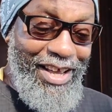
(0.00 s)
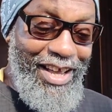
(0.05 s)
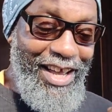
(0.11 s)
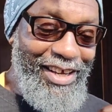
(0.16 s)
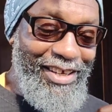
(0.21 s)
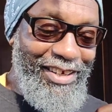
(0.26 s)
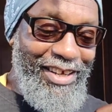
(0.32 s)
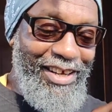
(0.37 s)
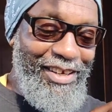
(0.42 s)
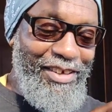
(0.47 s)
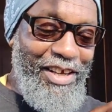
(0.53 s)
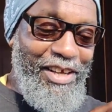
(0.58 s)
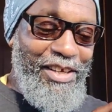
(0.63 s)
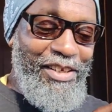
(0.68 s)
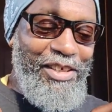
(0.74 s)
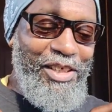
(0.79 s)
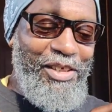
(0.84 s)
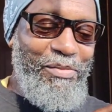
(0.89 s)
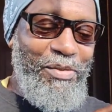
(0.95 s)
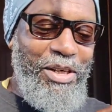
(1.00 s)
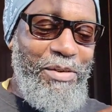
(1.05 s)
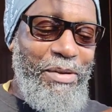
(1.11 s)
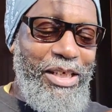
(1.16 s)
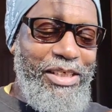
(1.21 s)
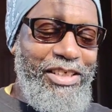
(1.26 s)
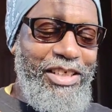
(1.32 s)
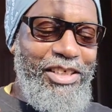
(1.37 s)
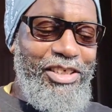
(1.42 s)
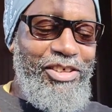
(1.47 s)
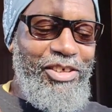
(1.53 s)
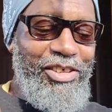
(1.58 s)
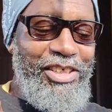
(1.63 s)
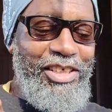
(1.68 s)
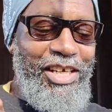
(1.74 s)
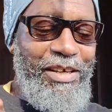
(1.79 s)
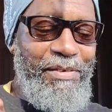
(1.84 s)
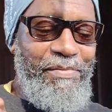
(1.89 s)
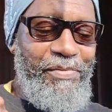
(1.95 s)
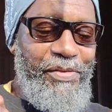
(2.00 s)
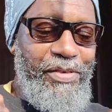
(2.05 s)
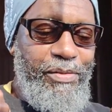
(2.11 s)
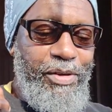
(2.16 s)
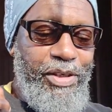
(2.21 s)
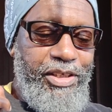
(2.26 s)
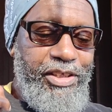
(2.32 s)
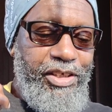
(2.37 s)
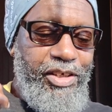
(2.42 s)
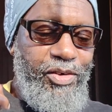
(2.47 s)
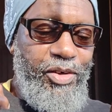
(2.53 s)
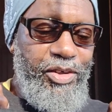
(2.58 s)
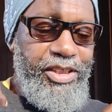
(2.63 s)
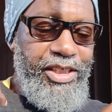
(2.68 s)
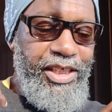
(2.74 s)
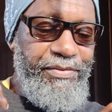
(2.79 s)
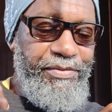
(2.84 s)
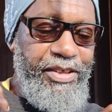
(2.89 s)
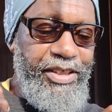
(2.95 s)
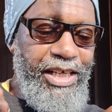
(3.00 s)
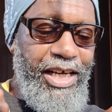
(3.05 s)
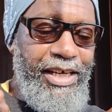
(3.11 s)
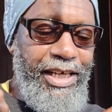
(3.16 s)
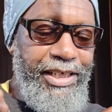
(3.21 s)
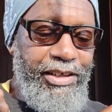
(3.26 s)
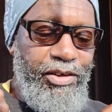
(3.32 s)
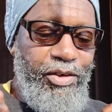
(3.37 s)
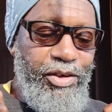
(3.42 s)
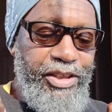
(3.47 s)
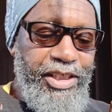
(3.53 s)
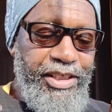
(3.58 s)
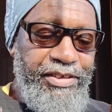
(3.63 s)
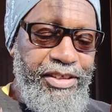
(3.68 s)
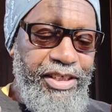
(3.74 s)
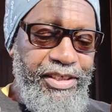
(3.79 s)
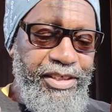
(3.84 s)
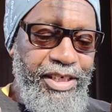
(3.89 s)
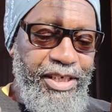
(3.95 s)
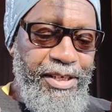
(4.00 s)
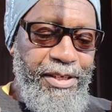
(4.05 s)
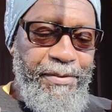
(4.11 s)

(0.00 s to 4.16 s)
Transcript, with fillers: Hey, I'm, this is one of my T-shirts that I well, it's long sleeve tee. I like long sleeve tee.